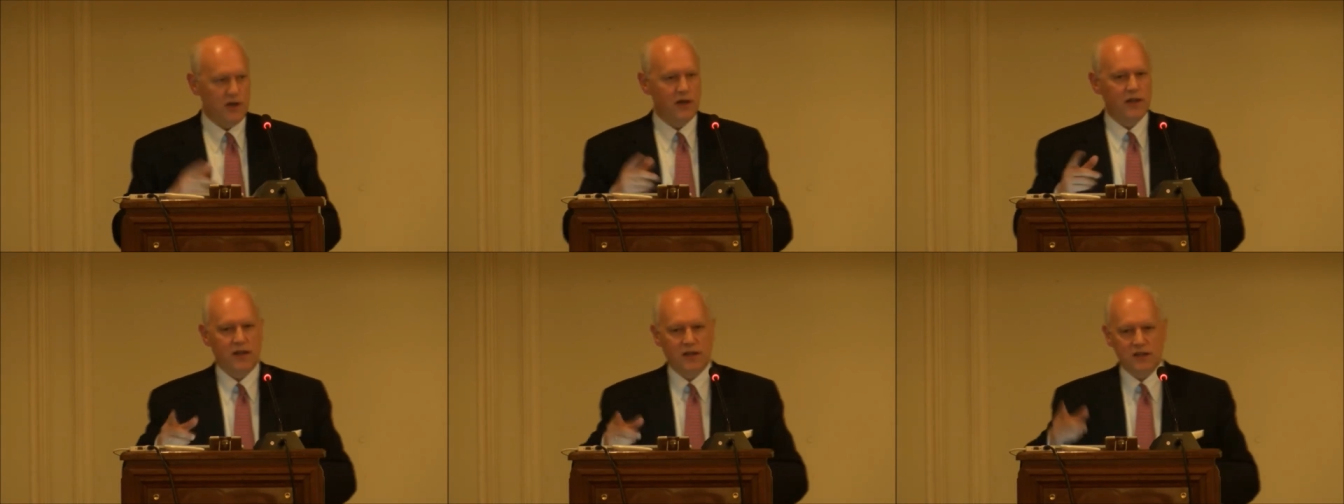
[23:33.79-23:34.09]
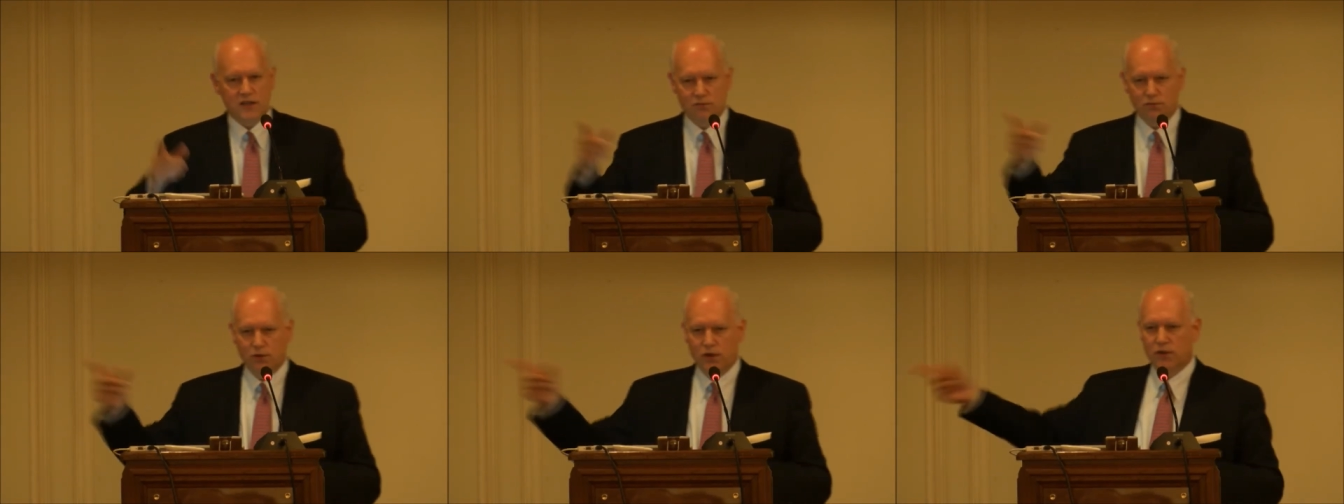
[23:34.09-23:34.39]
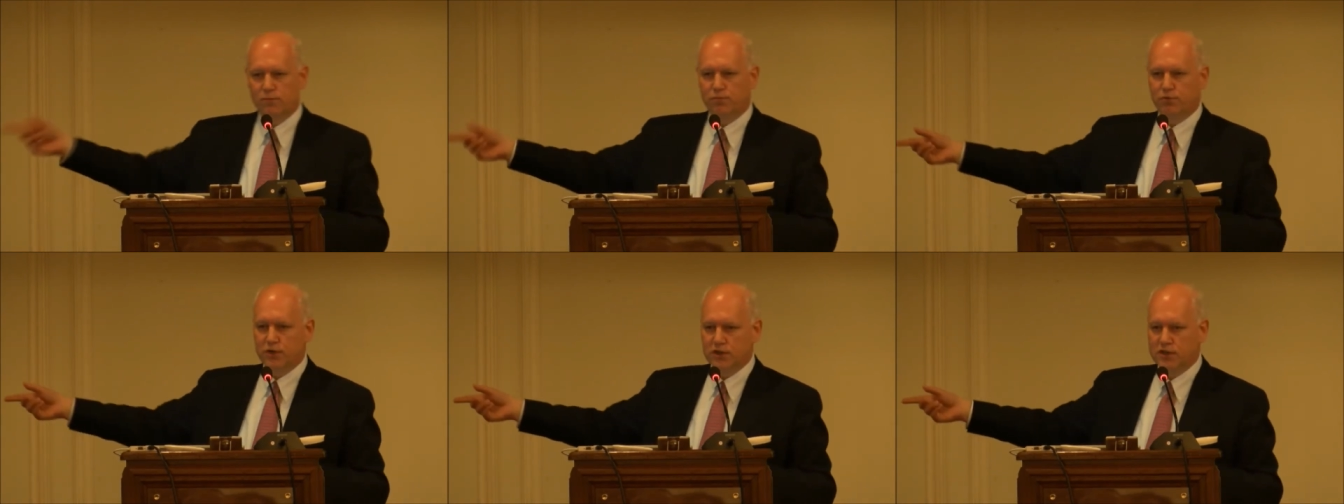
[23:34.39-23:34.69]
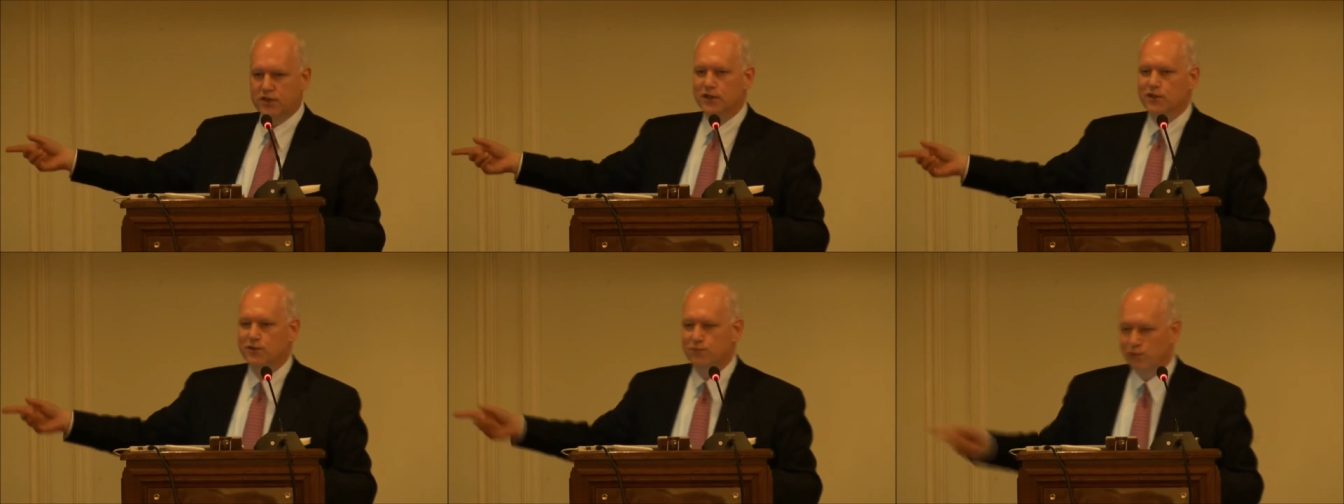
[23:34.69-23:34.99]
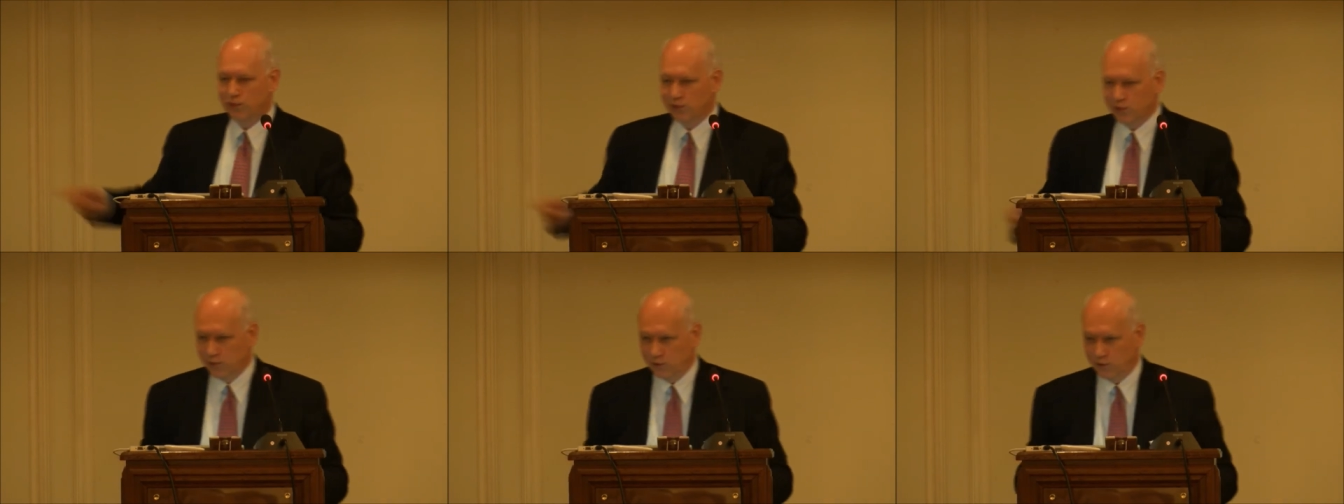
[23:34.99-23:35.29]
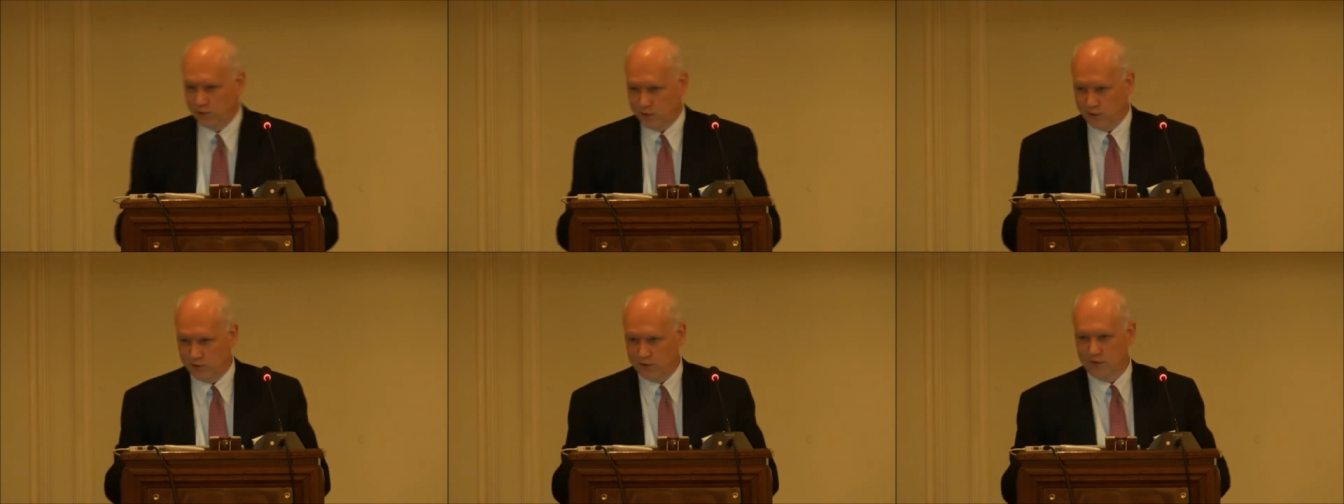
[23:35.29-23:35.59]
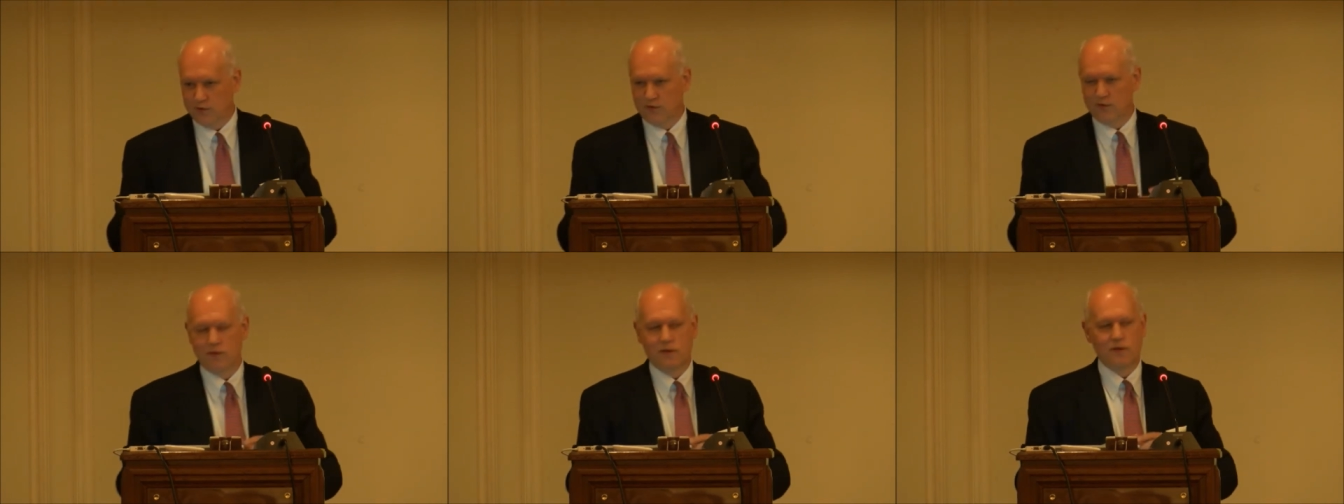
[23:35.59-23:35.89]
Yeah, that's where the prisoners will go. You
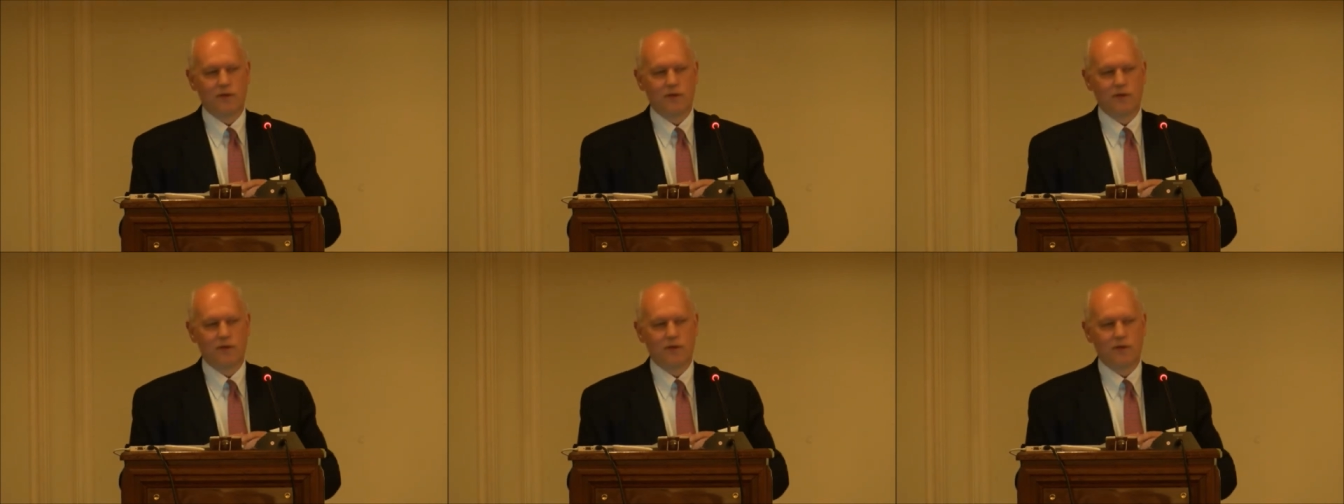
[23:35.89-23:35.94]
know?